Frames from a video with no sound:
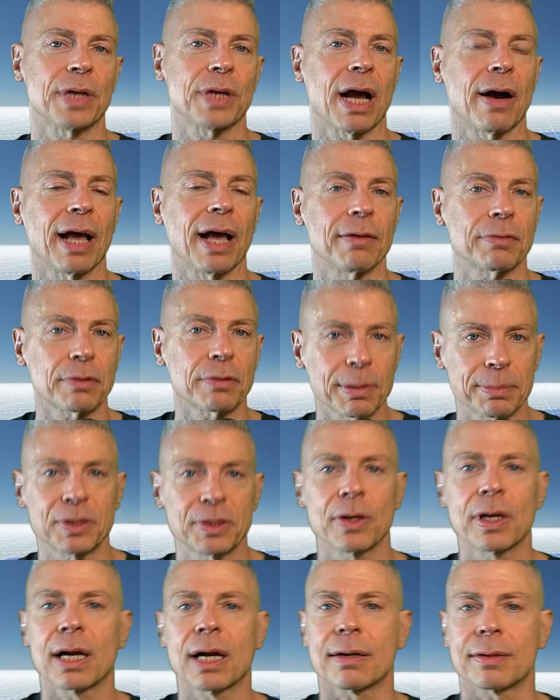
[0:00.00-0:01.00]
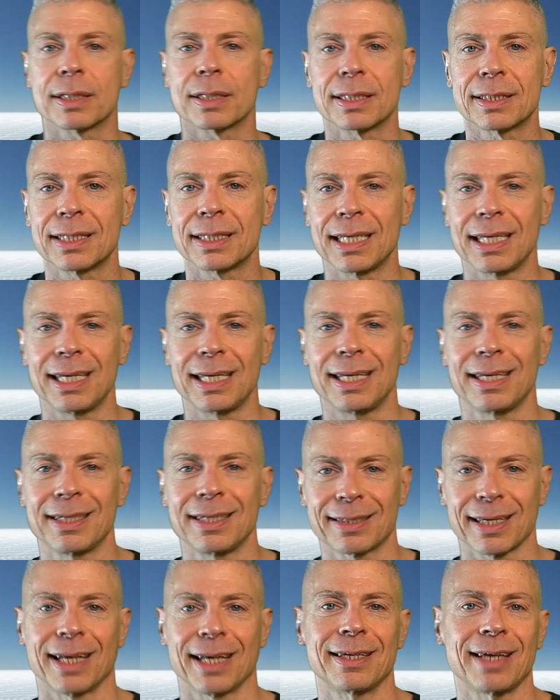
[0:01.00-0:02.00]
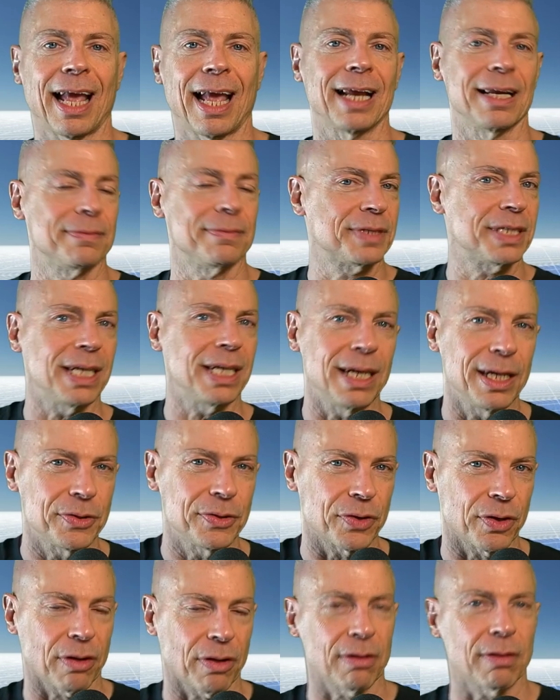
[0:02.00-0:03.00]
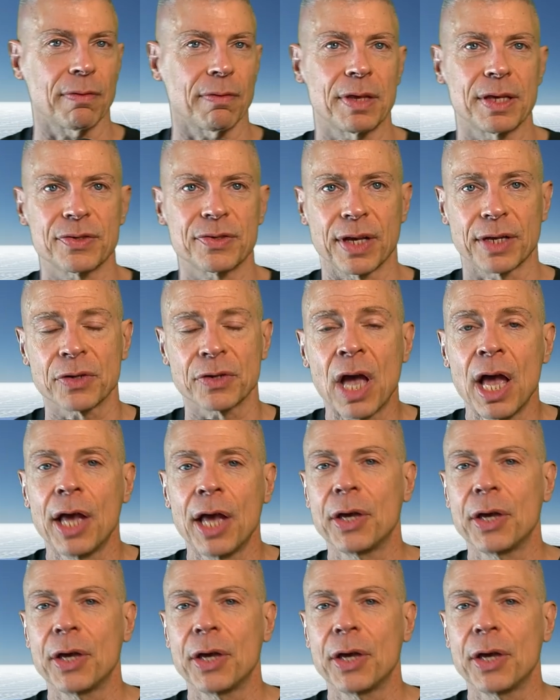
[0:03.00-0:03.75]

now have cryptocurrencies and N F Ts and all of these things,